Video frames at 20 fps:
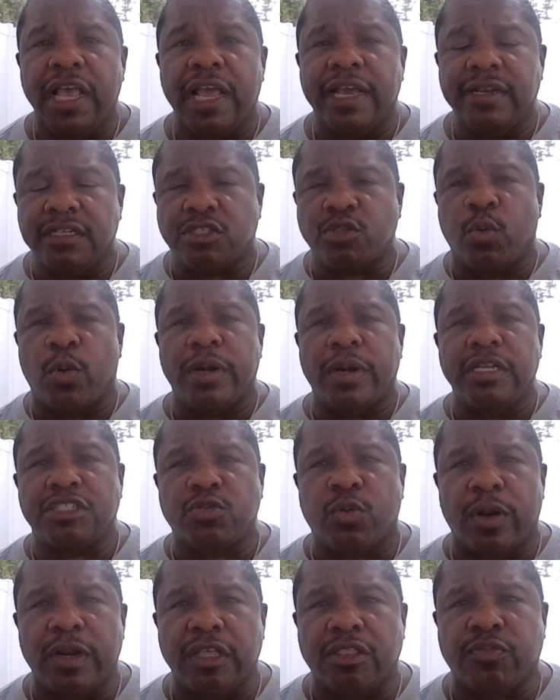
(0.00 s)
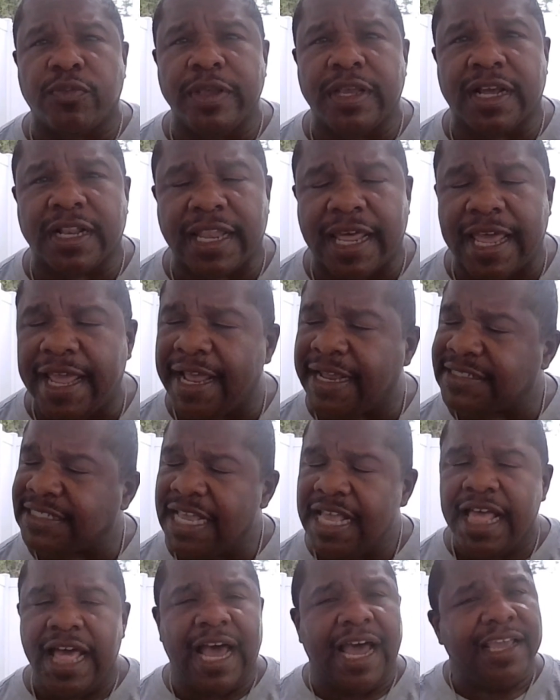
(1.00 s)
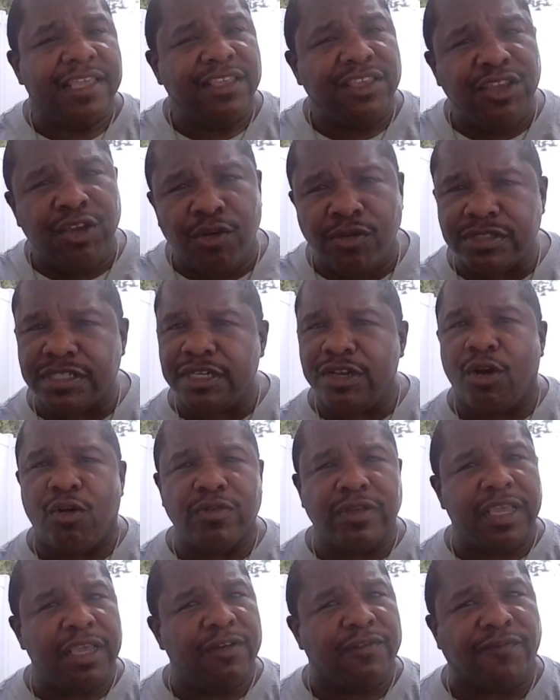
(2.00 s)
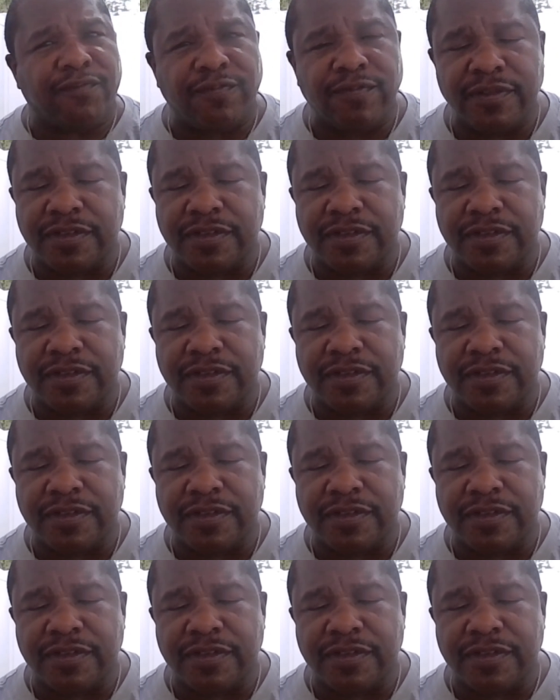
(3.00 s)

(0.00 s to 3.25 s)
in the 2023 class. I usually don't give